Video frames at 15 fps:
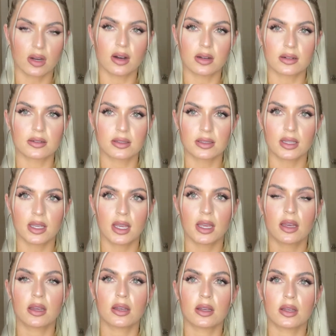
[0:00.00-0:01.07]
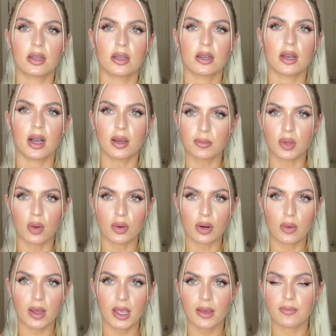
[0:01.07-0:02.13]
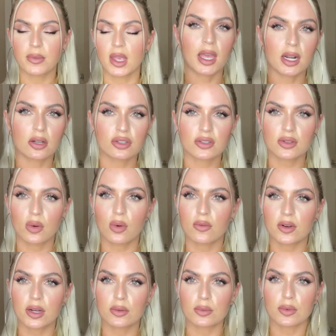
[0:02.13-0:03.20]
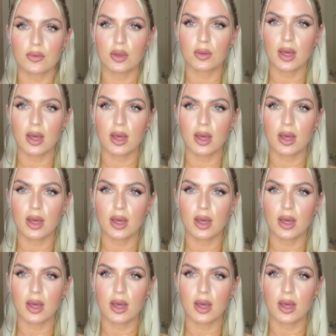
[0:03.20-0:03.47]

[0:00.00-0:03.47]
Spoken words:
Honestly, I'm blown away. And I'll just go over and review the